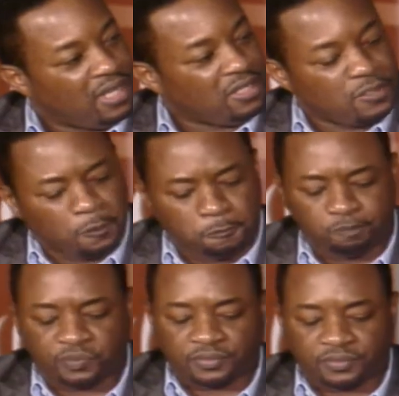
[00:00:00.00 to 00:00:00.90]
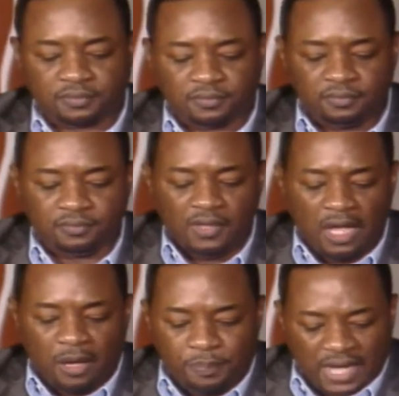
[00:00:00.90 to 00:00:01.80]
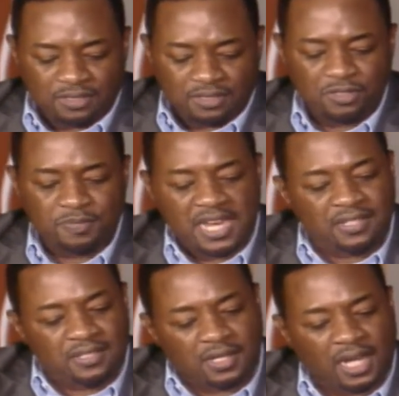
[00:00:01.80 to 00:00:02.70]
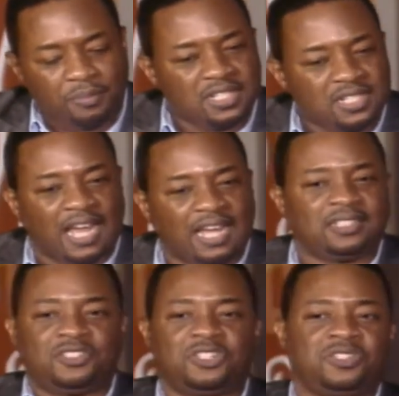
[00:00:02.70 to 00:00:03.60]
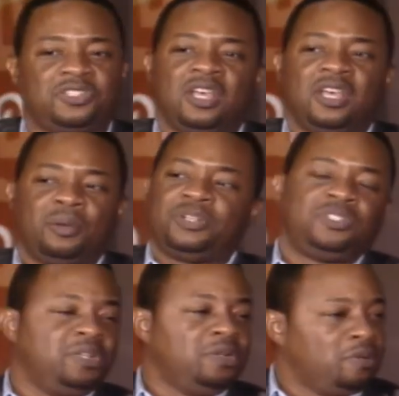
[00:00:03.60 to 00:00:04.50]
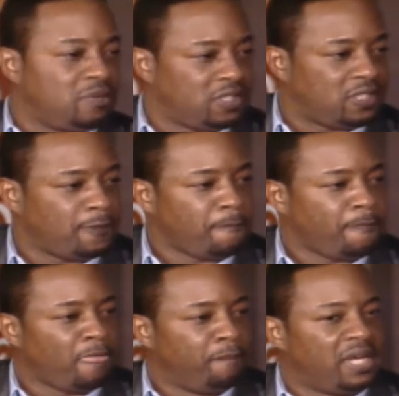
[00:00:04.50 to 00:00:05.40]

And so apostles' main job is not to just produce, mm-hmm.